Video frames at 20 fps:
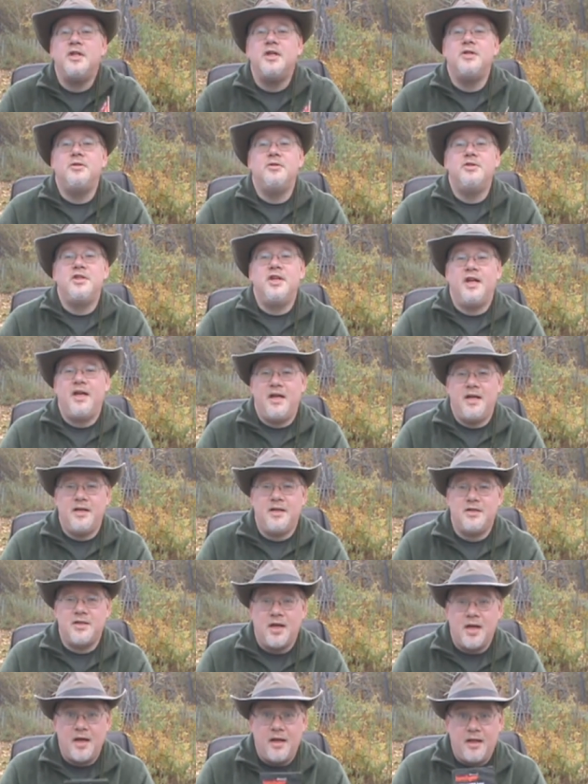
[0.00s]
interesting
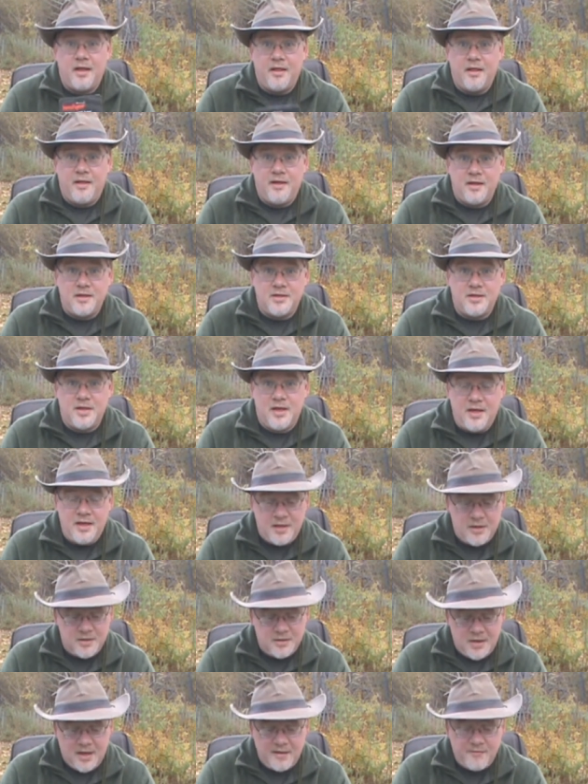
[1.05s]
is this
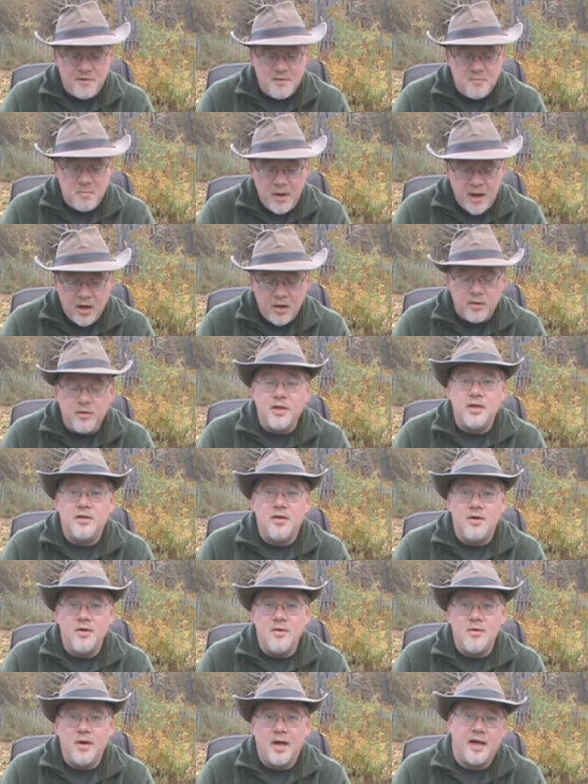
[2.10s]
is, I've compared the
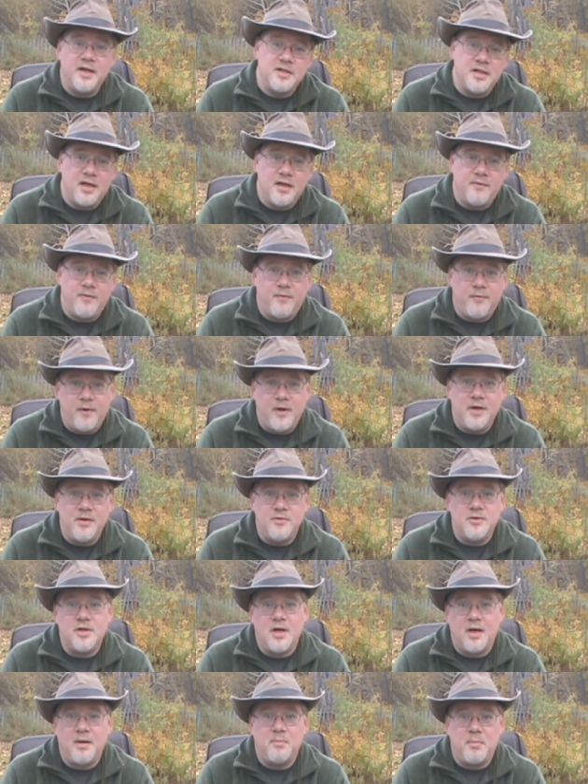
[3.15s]
two. I actually have a friend who's
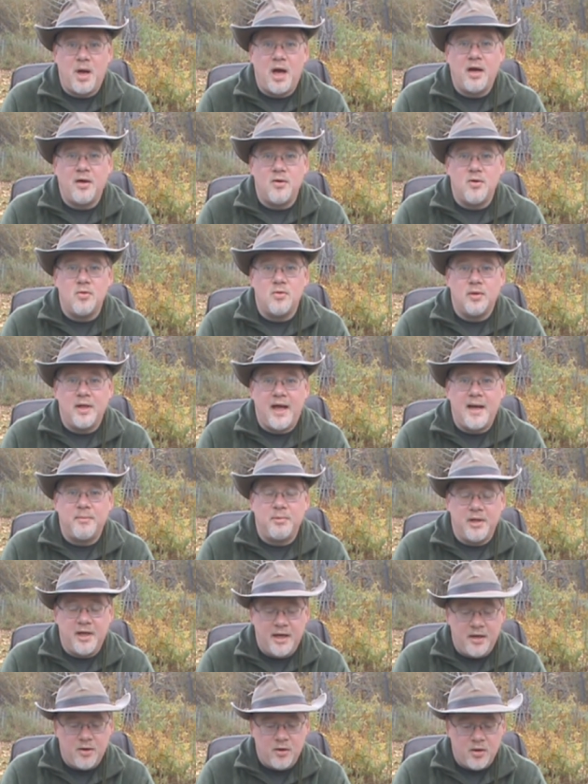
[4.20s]
got a Bahco
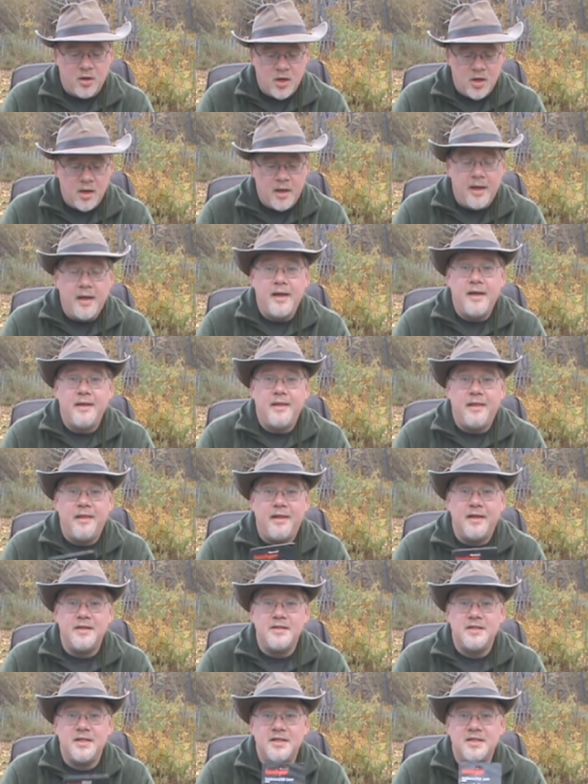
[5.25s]
Laplander
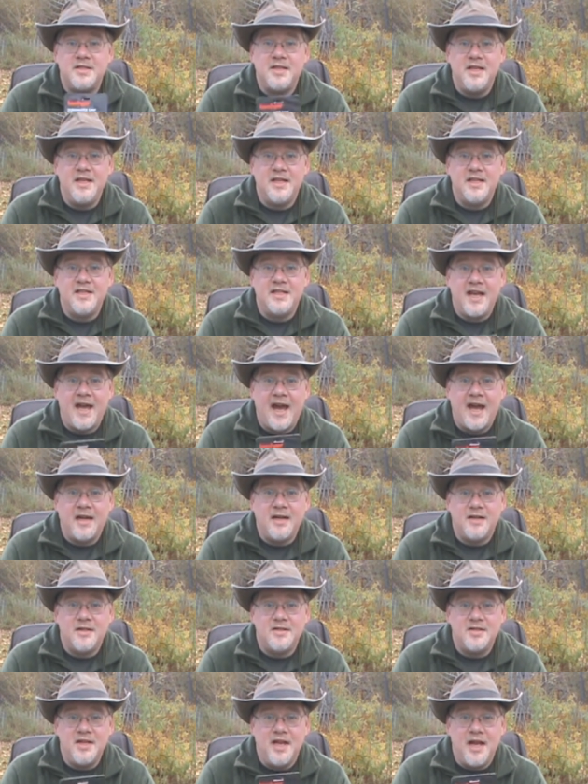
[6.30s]
this is the exact
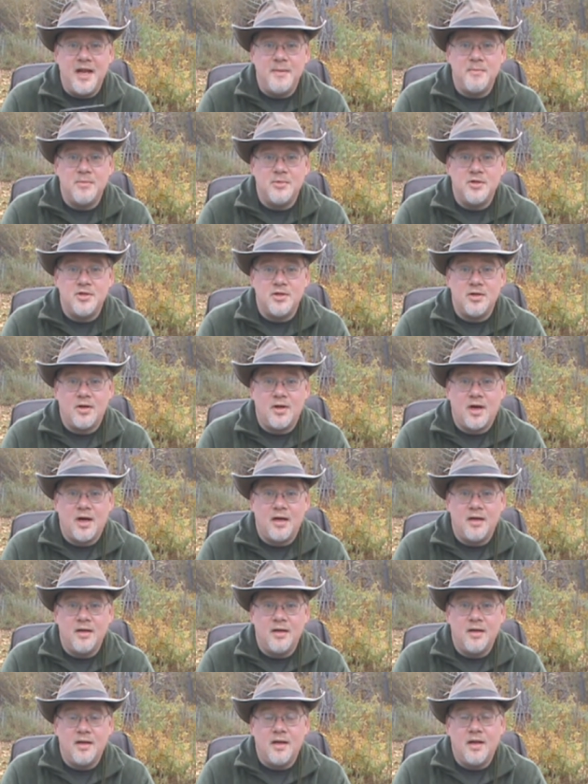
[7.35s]
same saw.
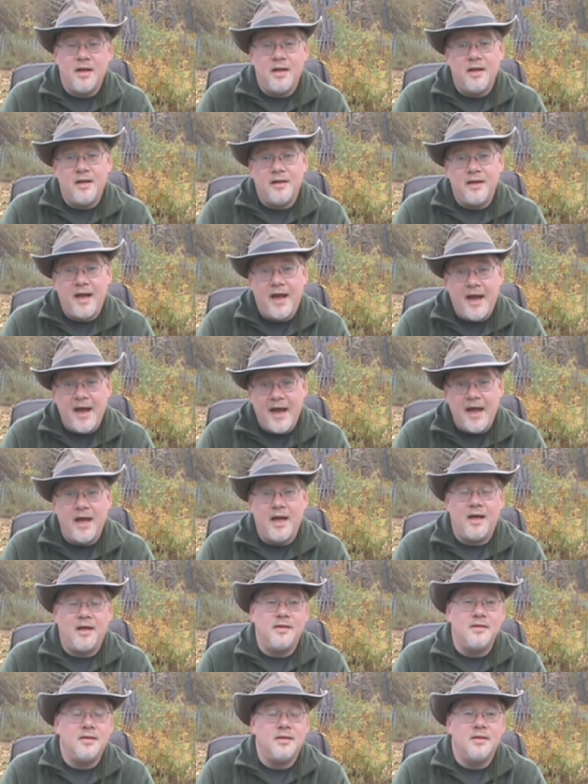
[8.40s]

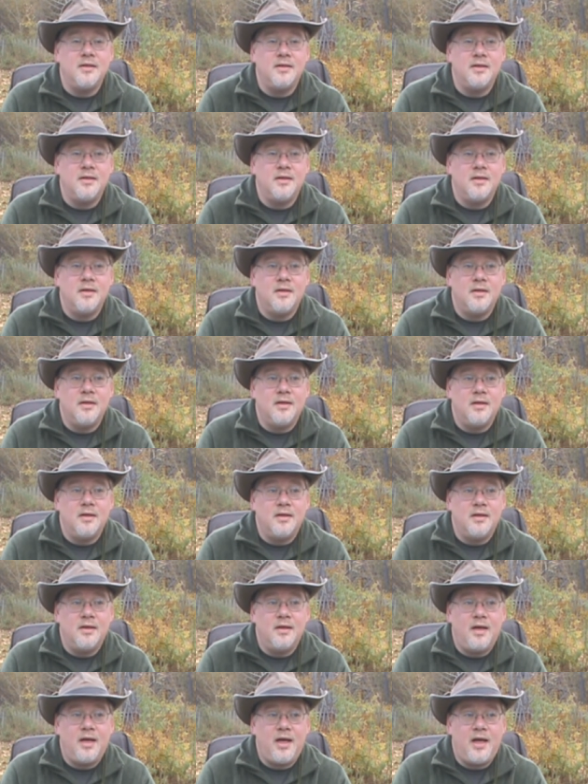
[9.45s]
And
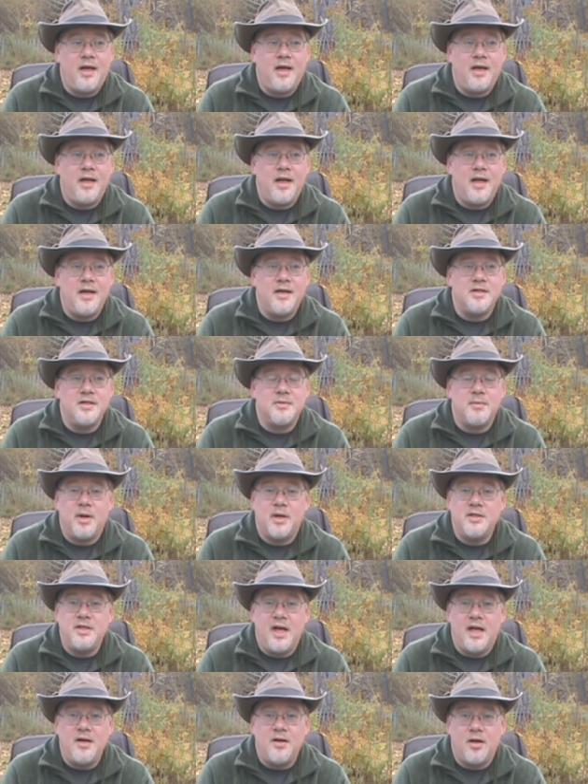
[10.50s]
it is about
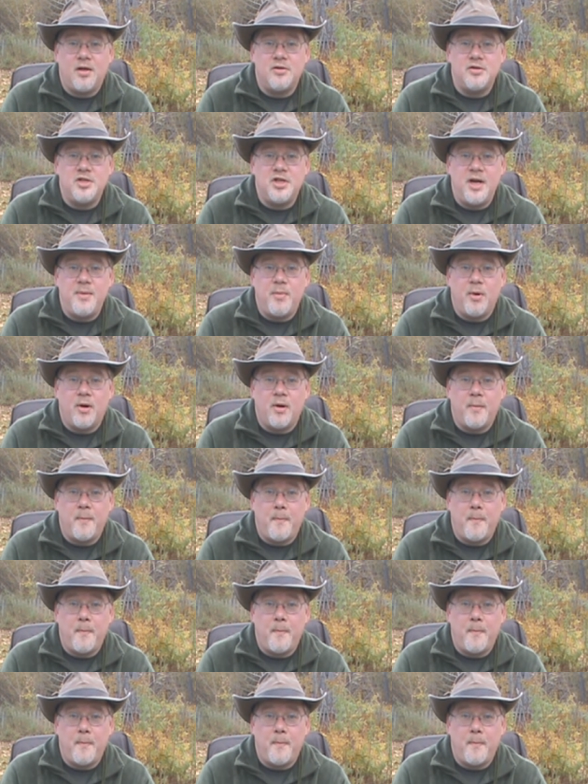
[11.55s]
$10 cheaper.